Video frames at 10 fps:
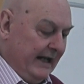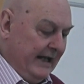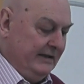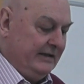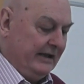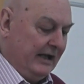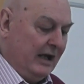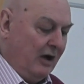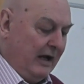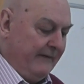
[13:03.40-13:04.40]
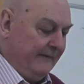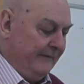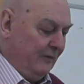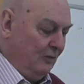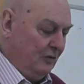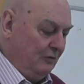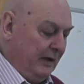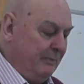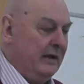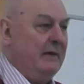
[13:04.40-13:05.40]
it into the life of
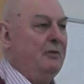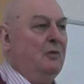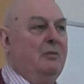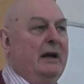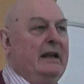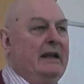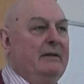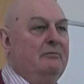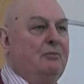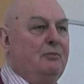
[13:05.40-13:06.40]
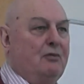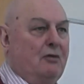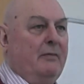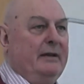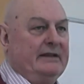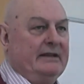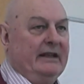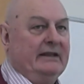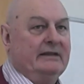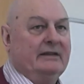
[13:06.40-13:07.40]
ordinary people, making
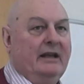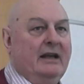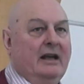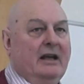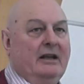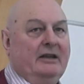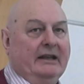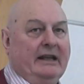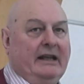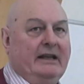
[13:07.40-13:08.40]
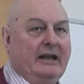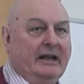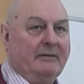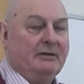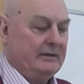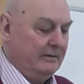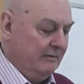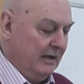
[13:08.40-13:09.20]
promises that he keeps.